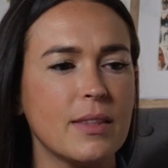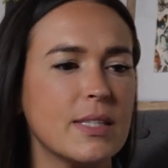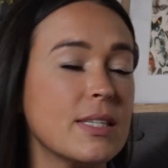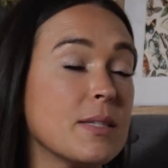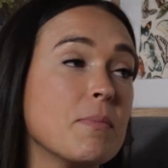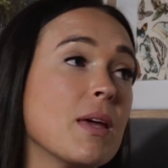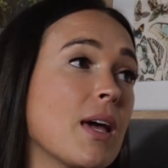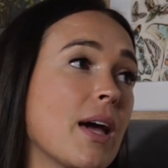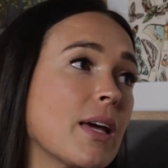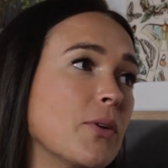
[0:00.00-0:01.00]
this is
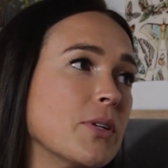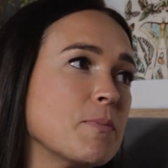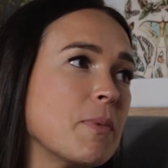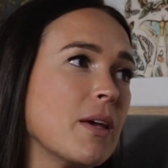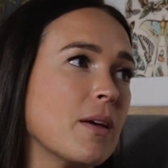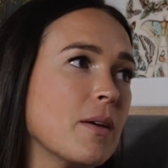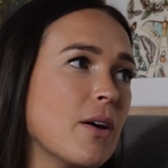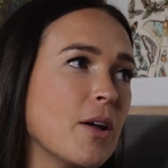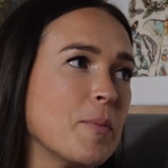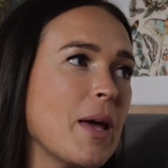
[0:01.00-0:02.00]
me. I can only speak
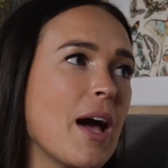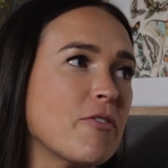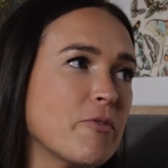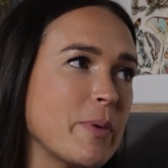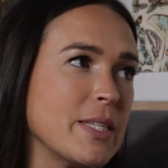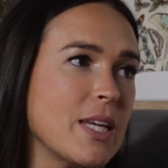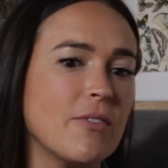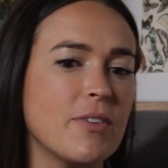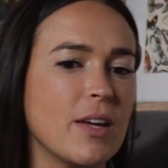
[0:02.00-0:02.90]
on behalf of myself